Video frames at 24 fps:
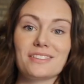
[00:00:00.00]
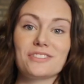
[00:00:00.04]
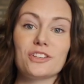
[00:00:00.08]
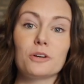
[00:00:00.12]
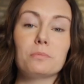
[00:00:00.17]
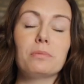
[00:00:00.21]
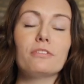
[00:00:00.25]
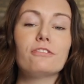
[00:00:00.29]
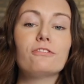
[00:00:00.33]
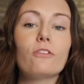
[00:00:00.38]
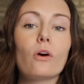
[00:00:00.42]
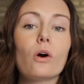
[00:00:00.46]
so
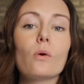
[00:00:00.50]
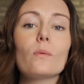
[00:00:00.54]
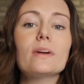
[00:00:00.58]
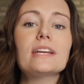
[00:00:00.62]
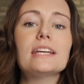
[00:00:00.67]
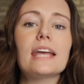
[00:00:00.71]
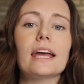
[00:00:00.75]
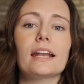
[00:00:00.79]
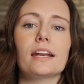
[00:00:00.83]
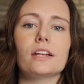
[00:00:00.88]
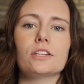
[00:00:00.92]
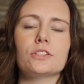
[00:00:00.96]
before we
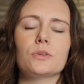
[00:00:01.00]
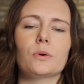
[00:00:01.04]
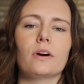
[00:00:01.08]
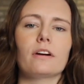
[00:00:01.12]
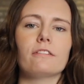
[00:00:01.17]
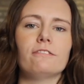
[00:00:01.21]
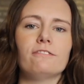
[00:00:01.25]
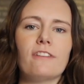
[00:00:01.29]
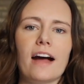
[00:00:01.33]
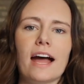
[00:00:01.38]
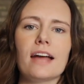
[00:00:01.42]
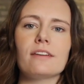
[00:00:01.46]
get into our
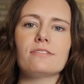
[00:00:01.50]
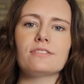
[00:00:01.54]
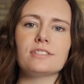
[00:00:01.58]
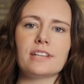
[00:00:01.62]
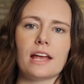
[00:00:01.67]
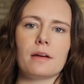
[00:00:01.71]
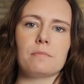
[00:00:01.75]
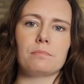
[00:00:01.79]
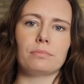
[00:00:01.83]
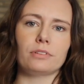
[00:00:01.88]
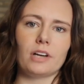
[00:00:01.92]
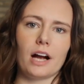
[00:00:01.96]

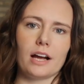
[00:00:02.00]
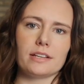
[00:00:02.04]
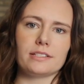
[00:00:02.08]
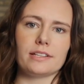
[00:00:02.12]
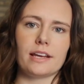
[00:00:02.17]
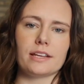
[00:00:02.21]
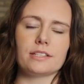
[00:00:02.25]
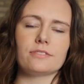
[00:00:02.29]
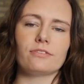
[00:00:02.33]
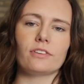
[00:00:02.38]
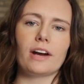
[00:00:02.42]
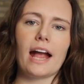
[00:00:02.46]
5-step
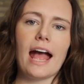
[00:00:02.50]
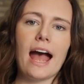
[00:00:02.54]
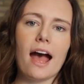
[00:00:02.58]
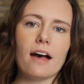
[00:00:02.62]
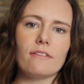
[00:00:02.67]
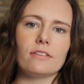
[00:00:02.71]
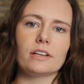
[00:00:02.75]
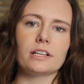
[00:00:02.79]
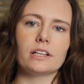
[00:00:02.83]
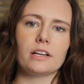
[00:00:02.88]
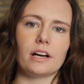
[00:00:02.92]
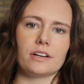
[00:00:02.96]
process for
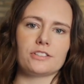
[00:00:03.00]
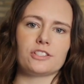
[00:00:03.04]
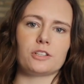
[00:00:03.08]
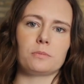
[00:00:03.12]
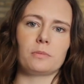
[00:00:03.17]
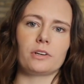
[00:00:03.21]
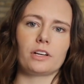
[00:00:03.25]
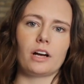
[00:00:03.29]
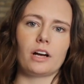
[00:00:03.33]
having customer